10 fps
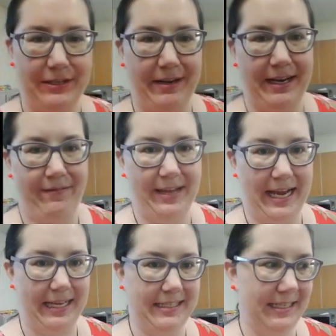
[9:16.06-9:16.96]
I have
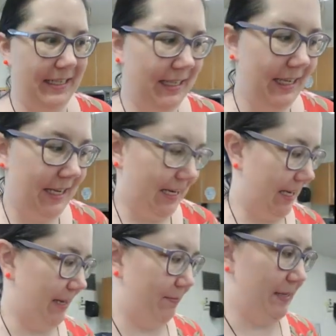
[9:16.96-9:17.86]
that.
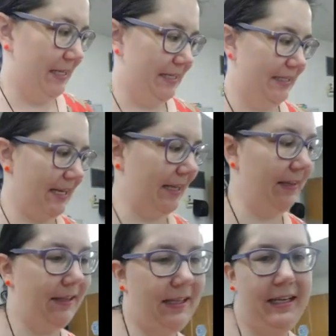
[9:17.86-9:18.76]

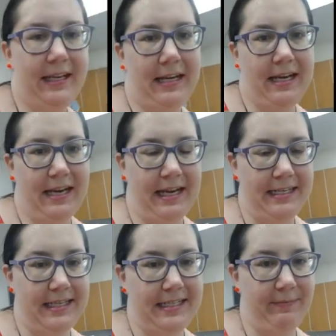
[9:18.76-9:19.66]
Secondly, I
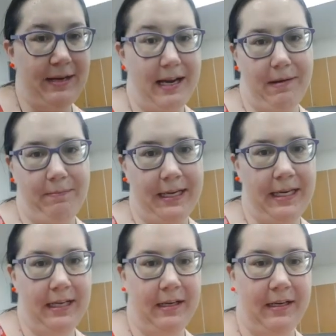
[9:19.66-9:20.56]
did some
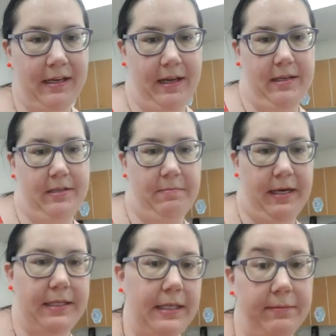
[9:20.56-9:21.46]
copying because
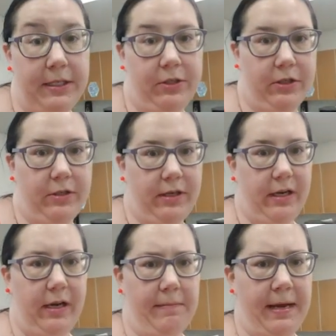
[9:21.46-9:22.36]
my team teacher
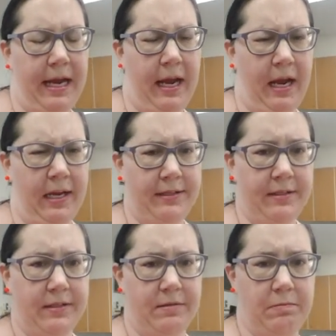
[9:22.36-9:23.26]

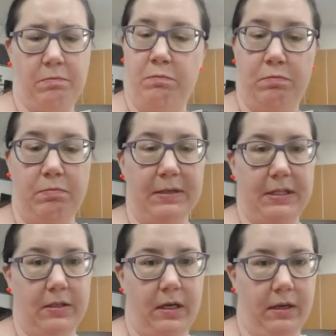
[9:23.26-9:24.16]
has
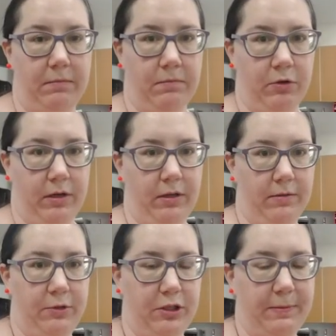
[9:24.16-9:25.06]

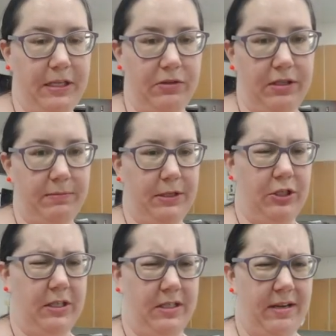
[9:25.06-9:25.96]
curriculum she's been using, but
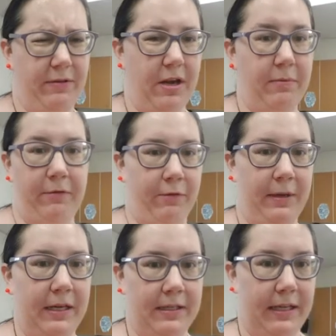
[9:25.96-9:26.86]
she doesn't have a copy for
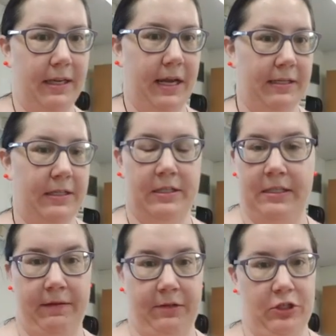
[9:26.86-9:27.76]
me because I guess it's
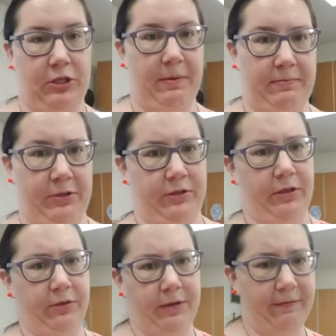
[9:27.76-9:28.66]
stuff that she bought
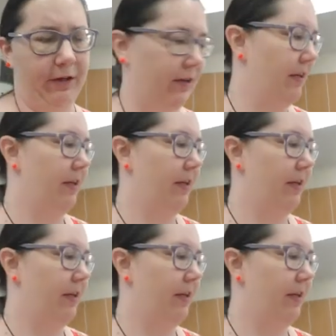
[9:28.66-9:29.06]
personally or whatever.